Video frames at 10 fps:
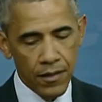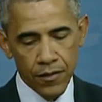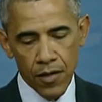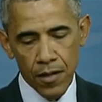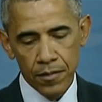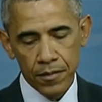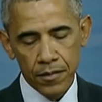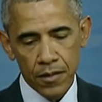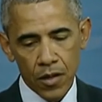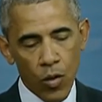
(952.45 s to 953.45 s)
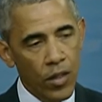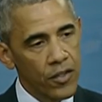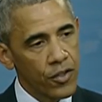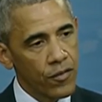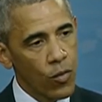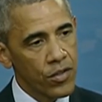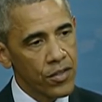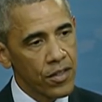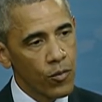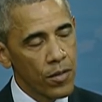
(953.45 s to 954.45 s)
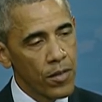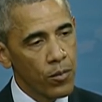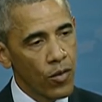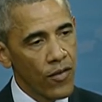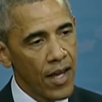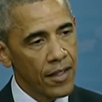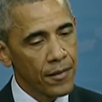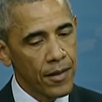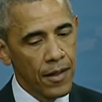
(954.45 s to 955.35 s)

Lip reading: from coalition forces that we've been providing.